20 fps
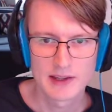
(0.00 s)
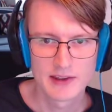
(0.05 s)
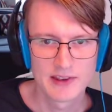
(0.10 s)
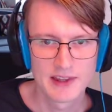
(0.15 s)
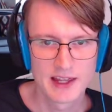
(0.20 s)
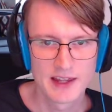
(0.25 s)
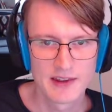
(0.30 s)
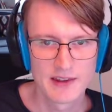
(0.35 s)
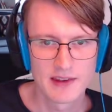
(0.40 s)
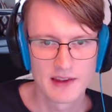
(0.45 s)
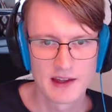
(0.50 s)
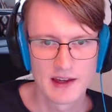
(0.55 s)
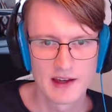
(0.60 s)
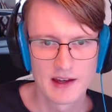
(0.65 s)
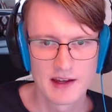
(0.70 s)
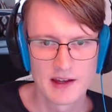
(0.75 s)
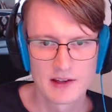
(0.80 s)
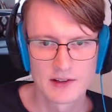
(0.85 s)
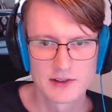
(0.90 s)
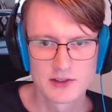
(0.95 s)

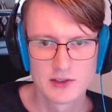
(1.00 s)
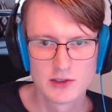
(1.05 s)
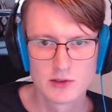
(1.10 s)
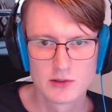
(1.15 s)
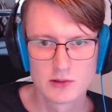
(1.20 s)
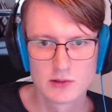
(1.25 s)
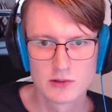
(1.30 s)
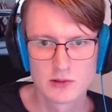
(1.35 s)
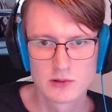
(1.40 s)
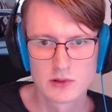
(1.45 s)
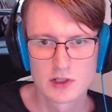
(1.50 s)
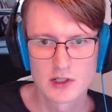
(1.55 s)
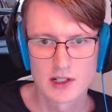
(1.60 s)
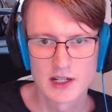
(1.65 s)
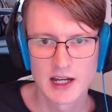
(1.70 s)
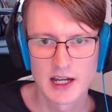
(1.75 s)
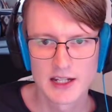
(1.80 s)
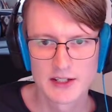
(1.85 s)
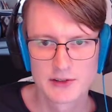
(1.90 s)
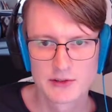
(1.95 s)
than to
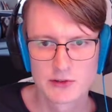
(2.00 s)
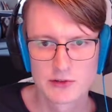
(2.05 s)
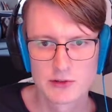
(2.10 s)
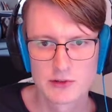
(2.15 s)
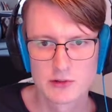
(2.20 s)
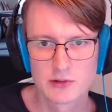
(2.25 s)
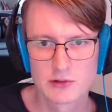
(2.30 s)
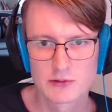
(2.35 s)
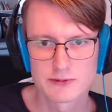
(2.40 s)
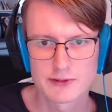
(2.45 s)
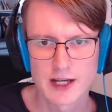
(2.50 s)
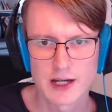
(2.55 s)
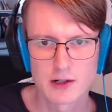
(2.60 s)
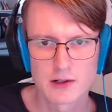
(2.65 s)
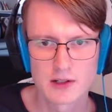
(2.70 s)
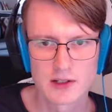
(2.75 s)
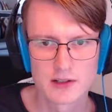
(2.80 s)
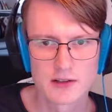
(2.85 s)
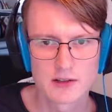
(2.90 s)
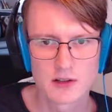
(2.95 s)
N-true
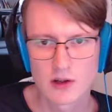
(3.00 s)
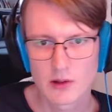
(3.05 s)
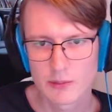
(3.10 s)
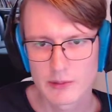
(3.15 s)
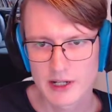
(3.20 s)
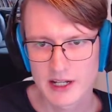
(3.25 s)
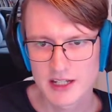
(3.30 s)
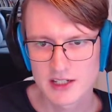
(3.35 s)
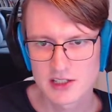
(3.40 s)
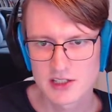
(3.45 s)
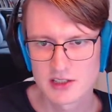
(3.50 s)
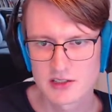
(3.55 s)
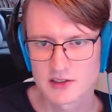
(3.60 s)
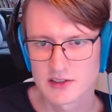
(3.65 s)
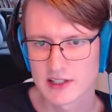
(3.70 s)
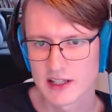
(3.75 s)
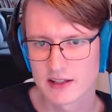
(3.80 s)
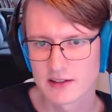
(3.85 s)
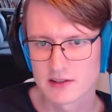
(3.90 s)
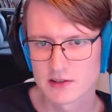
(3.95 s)
Falcon combinations and